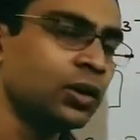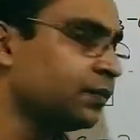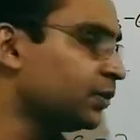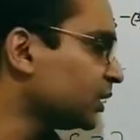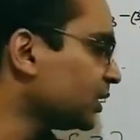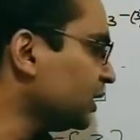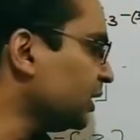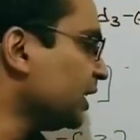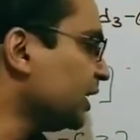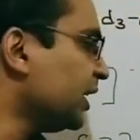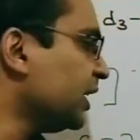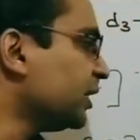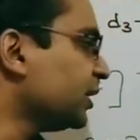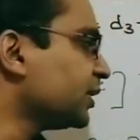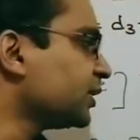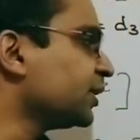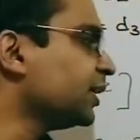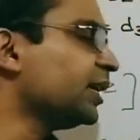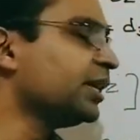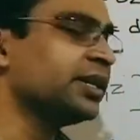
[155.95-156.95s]
Obviously 8
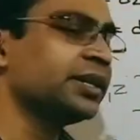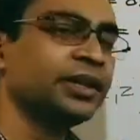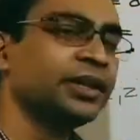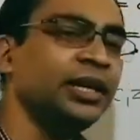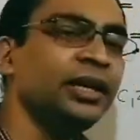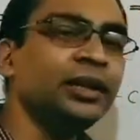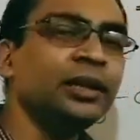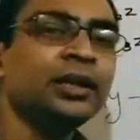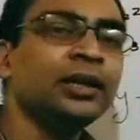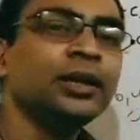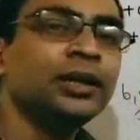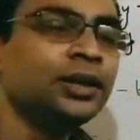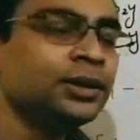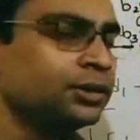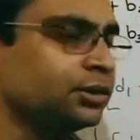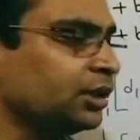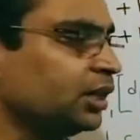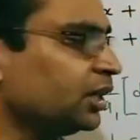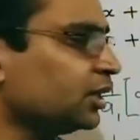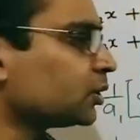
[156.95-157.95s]
is greater than
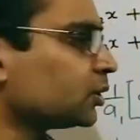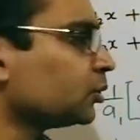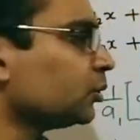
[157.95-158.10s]
3.